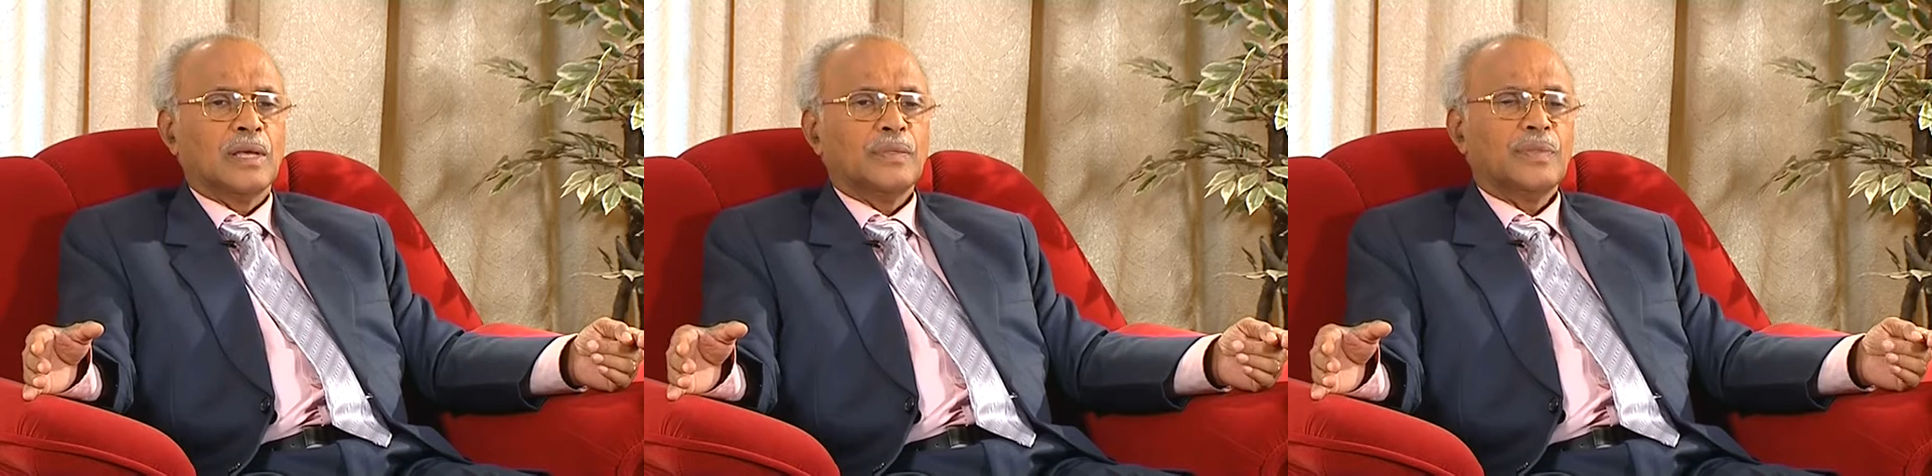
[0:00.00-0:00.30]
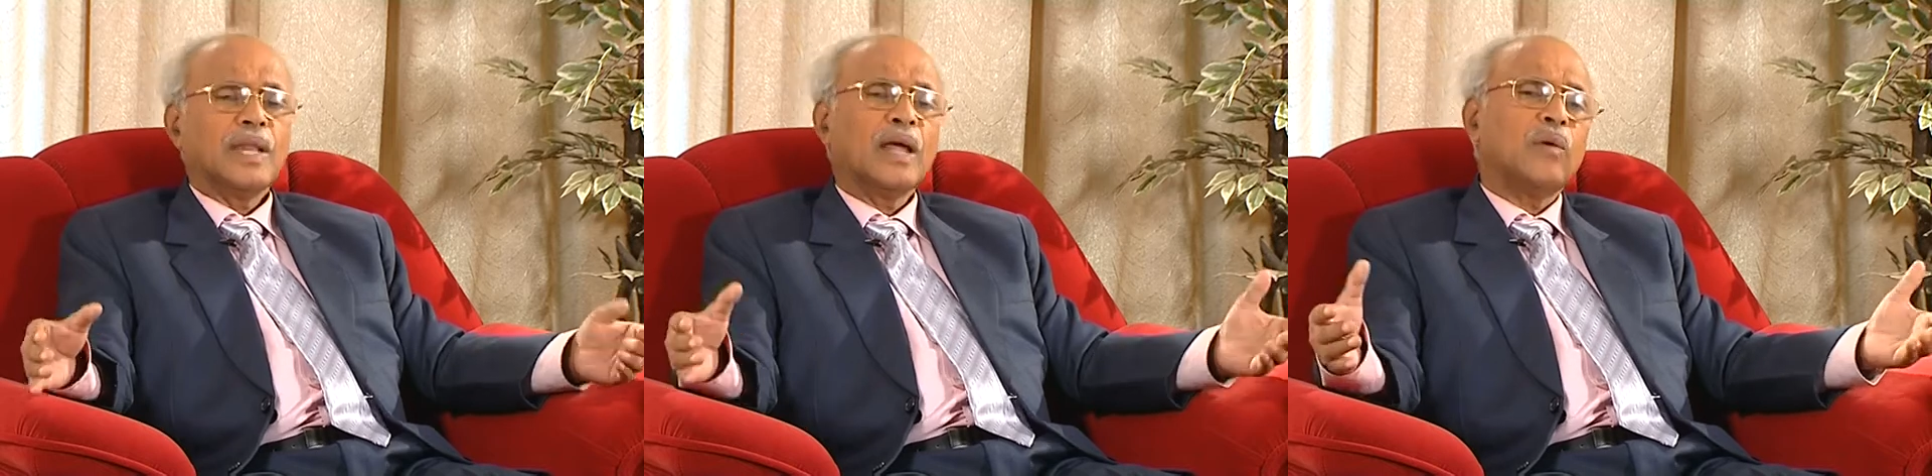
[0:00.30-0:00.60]

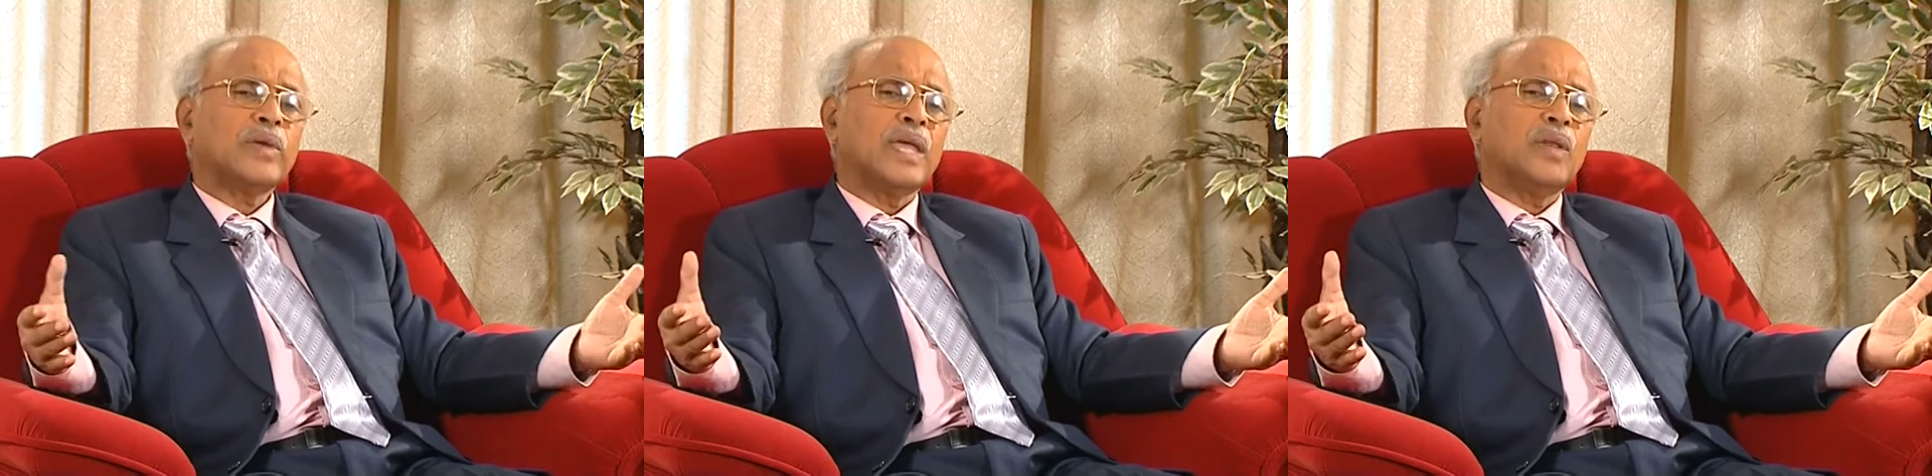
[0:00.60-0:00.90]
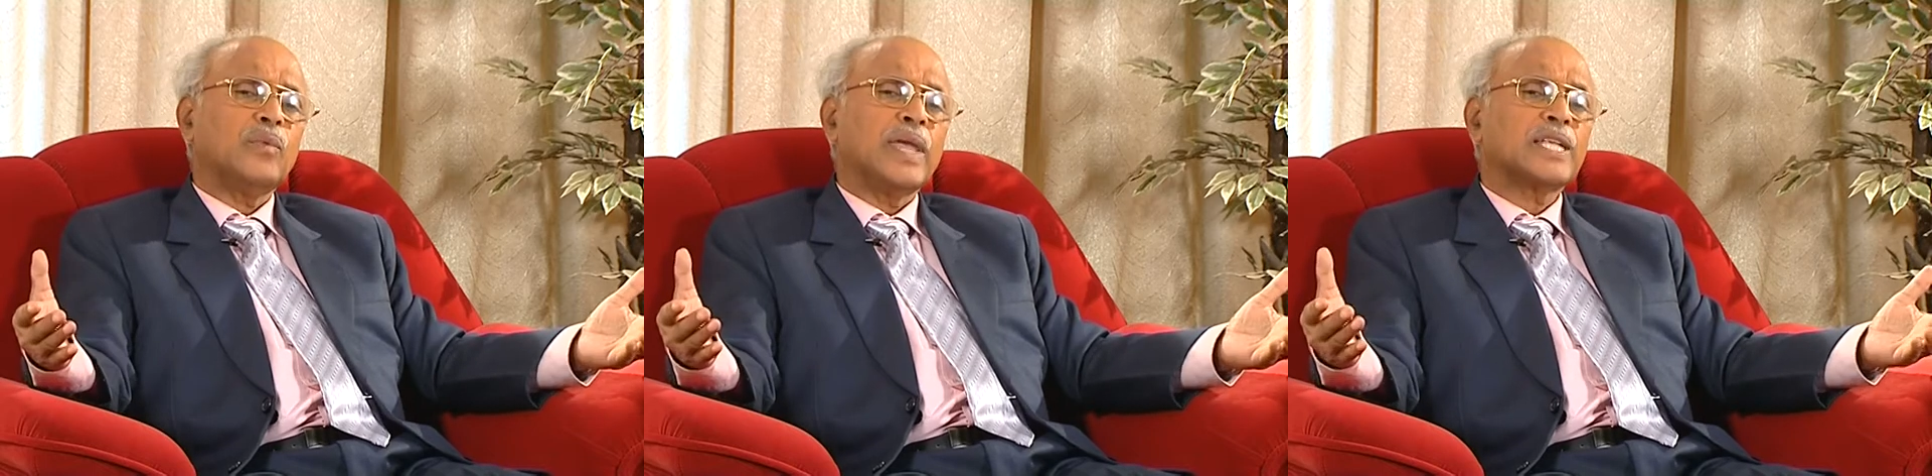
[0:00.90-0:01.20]
Then how
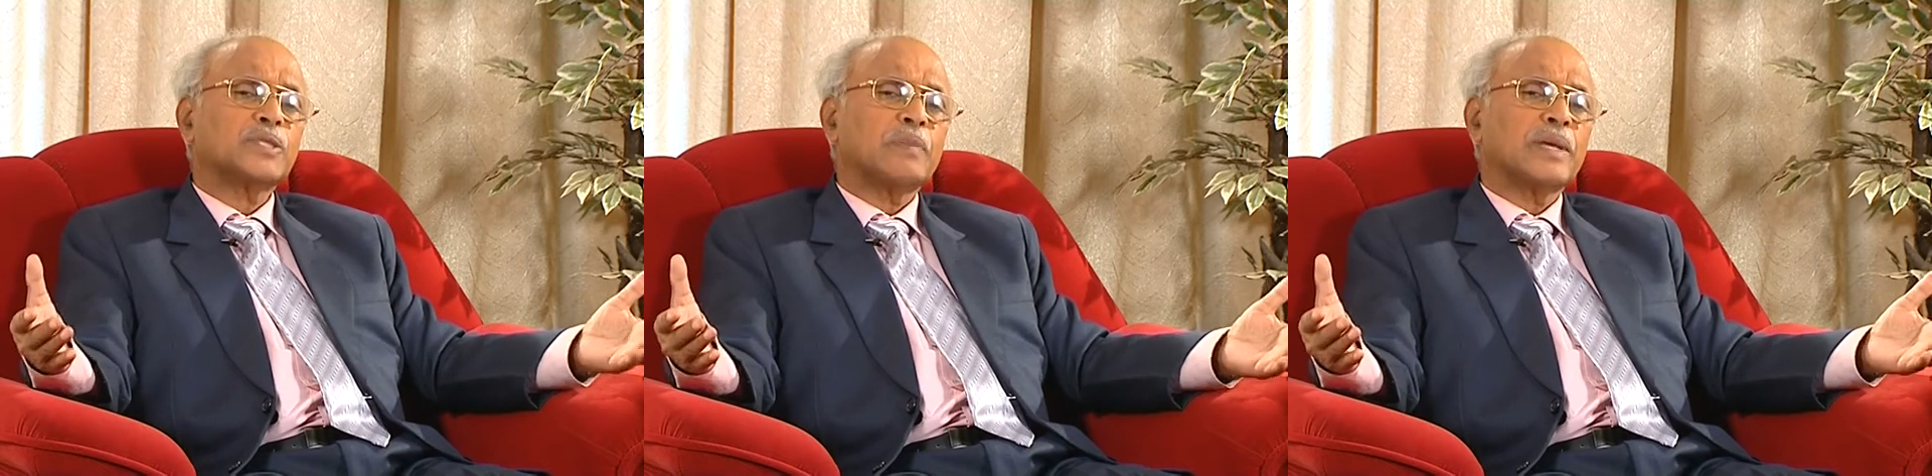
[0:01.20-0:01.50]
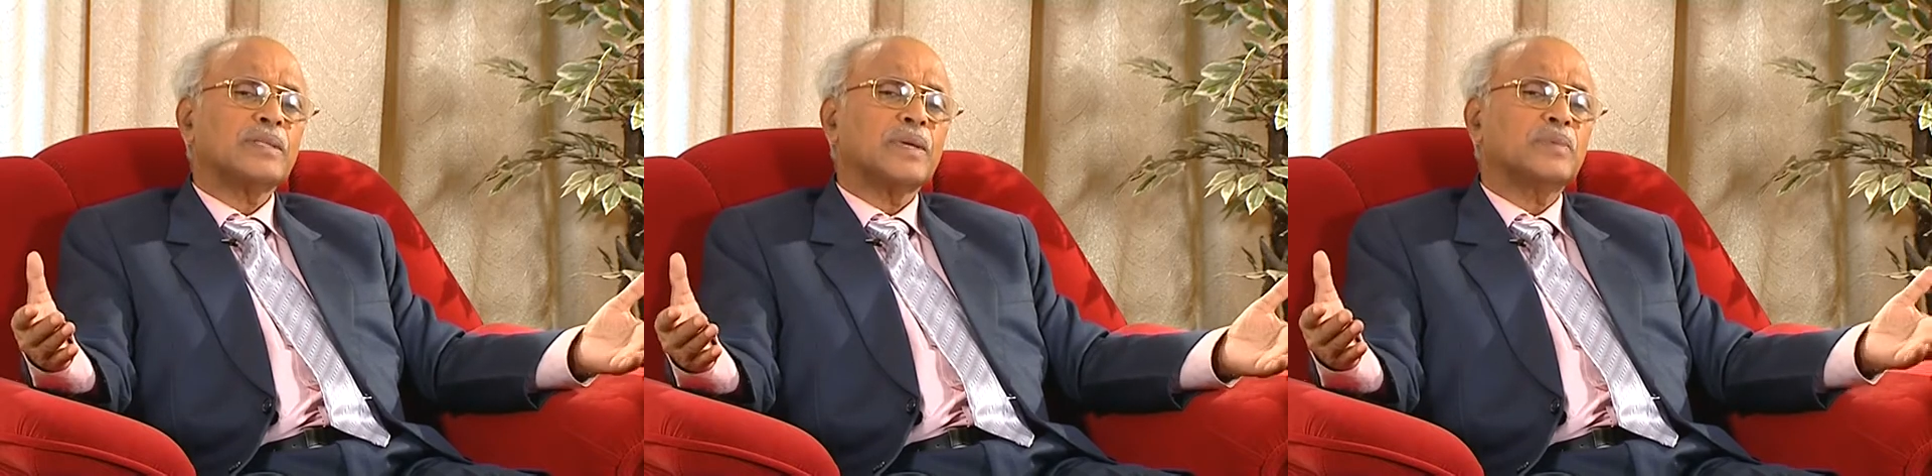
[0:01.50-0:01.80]
can we
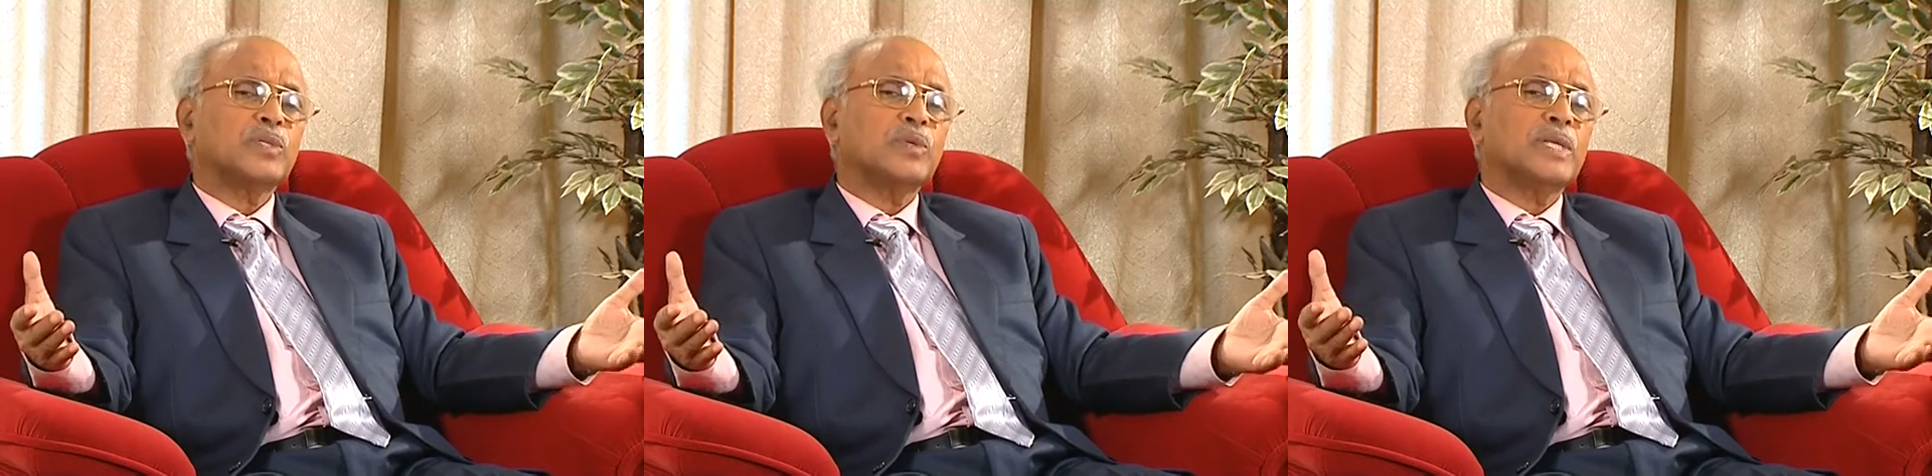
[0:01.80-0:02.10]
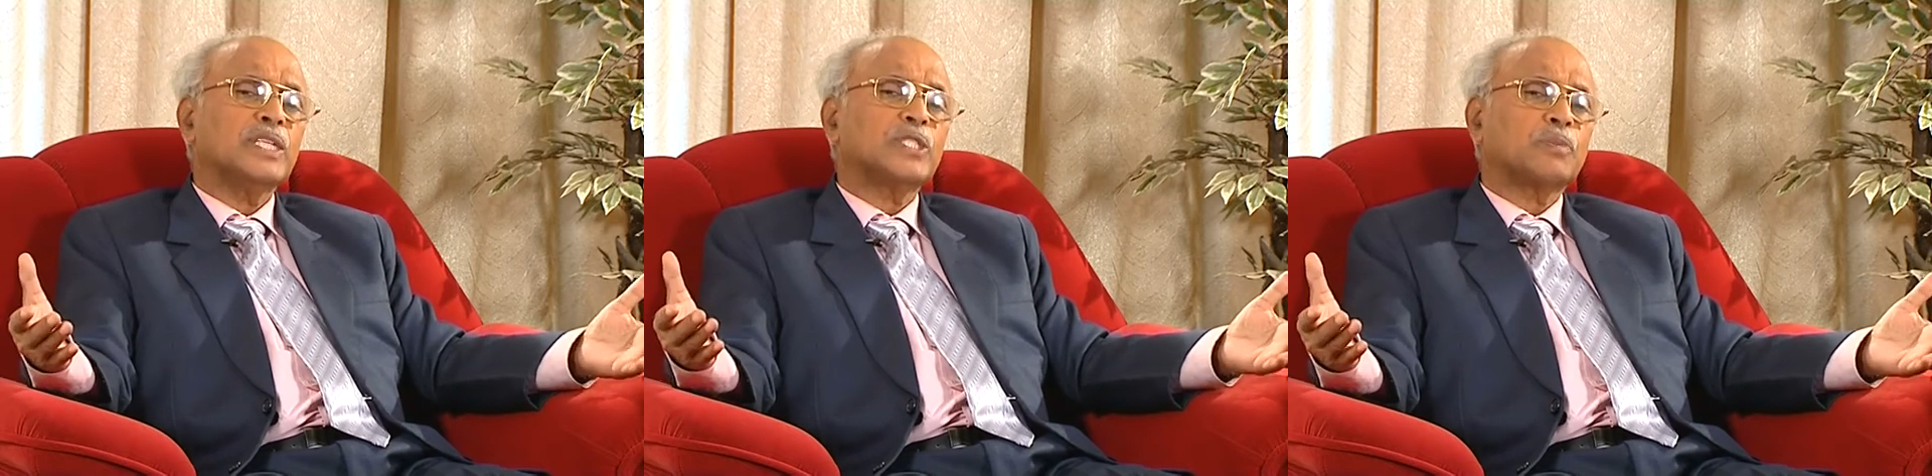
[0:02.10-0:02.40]
expect them to
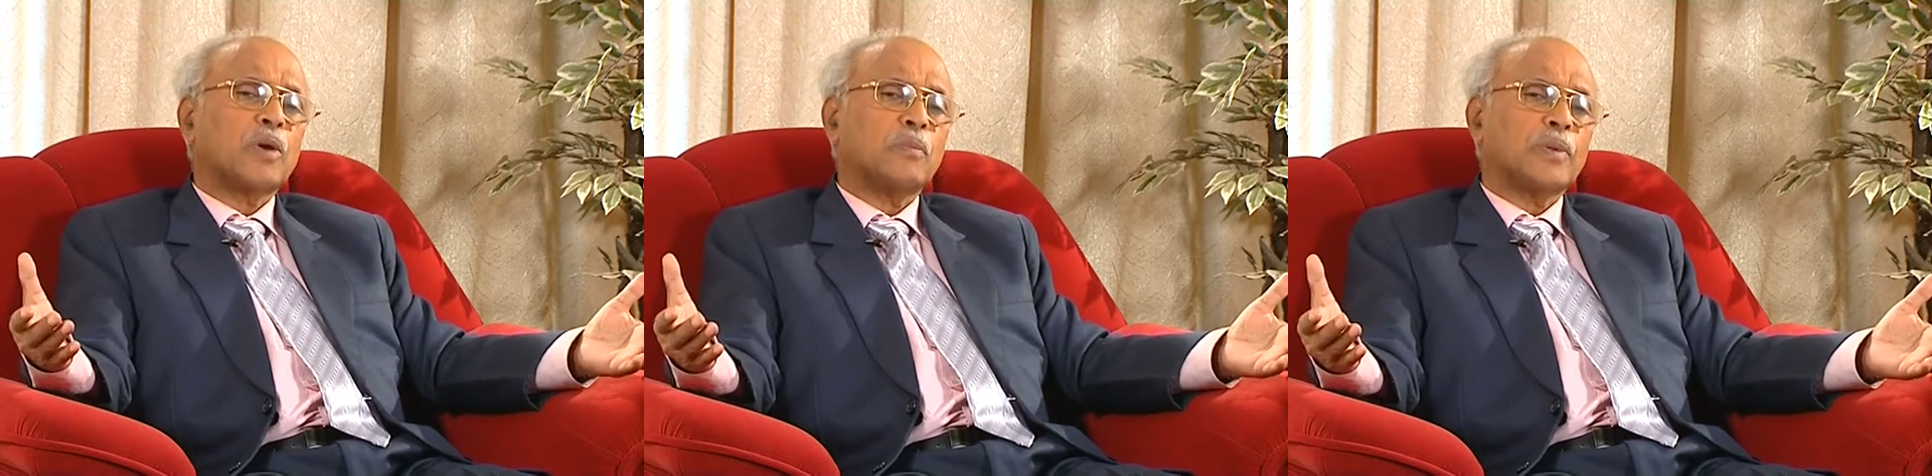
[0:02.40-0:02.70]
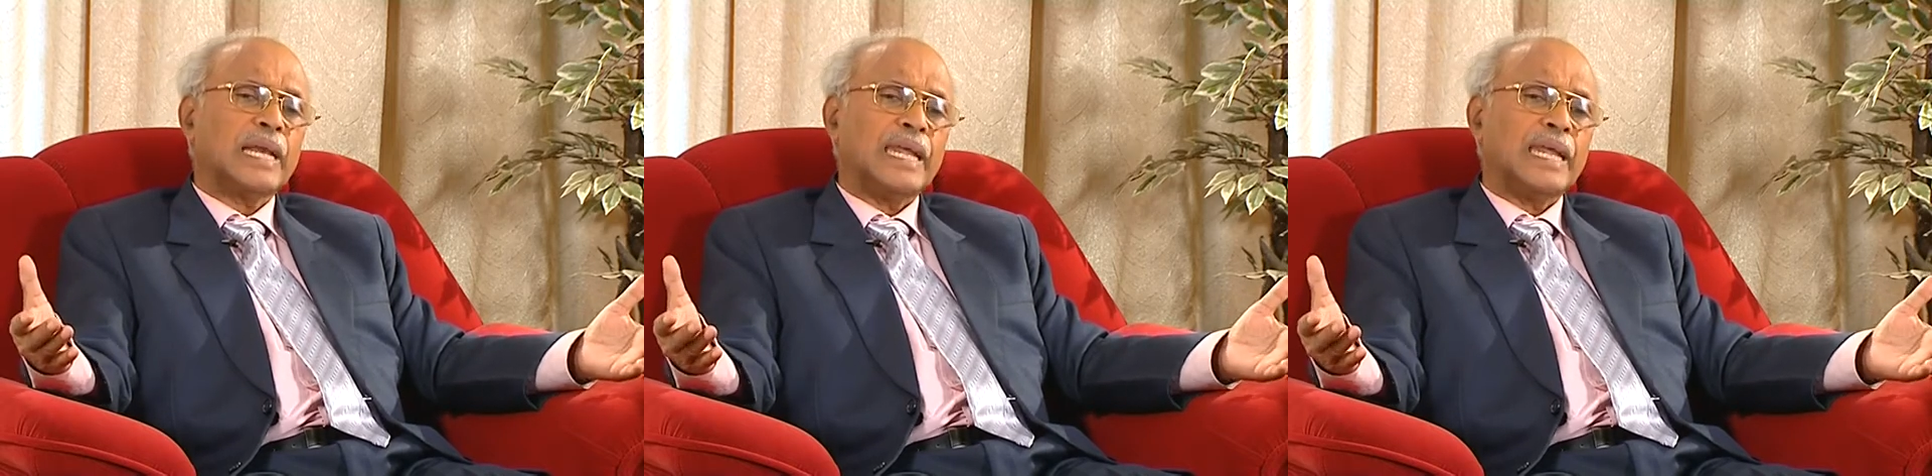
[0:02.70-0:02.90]
teach properly?